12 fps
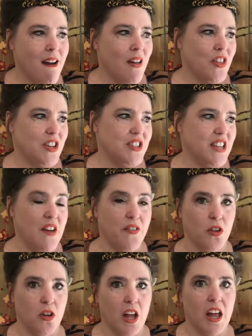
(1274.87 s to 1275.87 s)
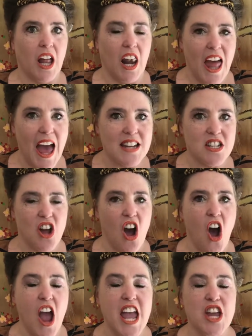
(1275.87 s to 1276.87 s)
The devil glared at
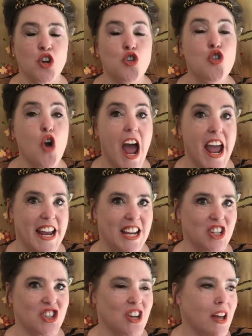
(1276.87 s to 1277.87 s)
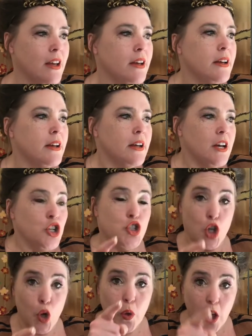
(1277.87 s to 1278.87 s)
her in rage. "Do
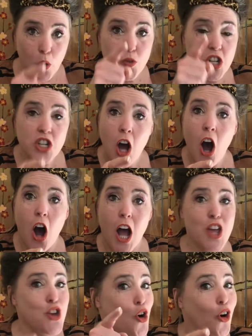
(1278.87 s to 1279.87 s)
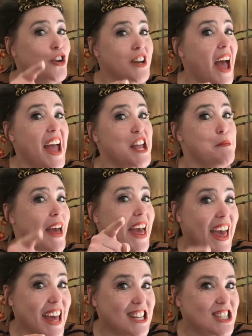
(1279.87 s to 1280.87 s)
you deny your name
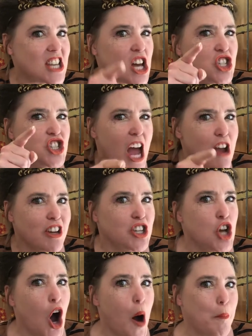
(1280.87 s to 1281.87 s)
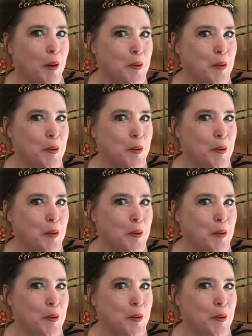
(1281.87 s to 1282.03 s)
is Terrytop?"